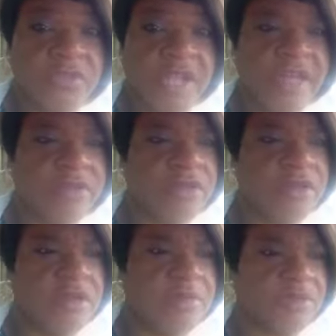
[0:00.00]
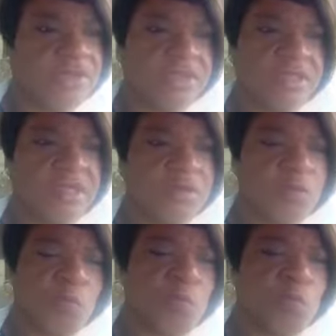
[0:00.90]
I got to look up and see
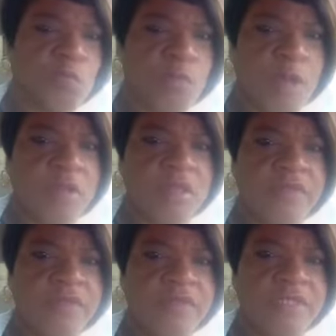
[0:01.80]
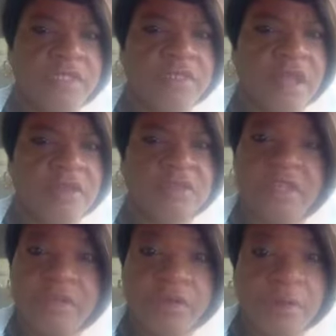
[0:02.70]
about liver detox, and
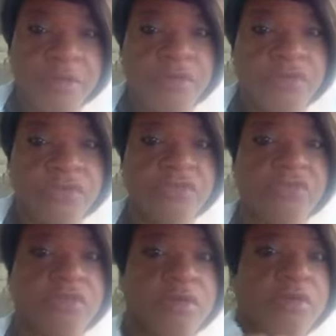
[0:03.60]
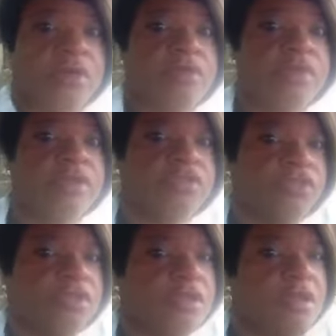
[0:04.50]
I know I'm a nurse, I should know it already,
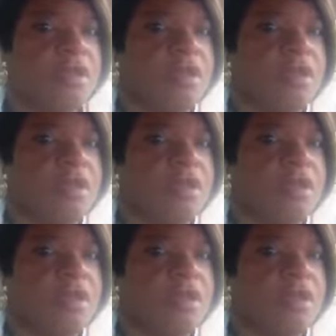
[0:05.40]
shouldn't I?